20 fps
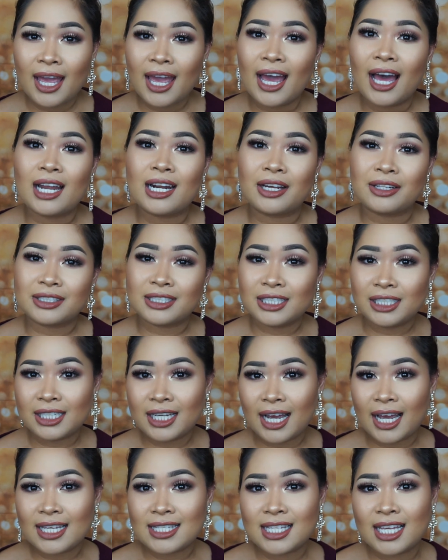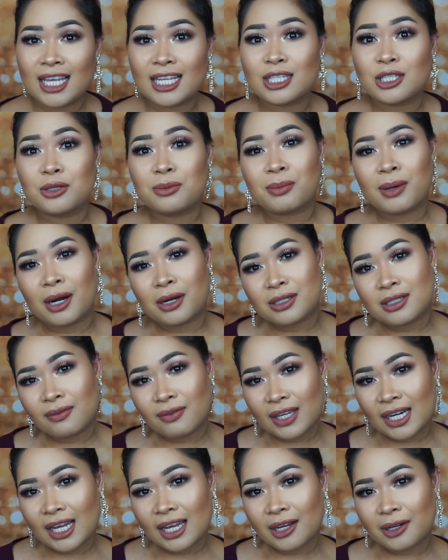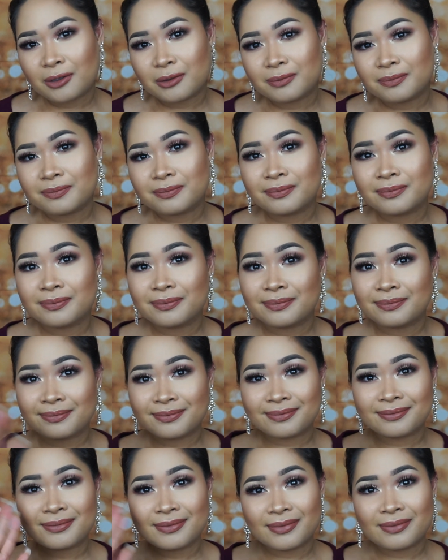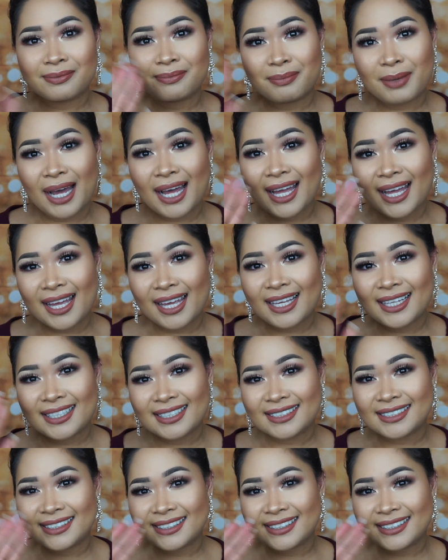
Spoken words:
and I'll see you guys in tomorrow's video. Bye.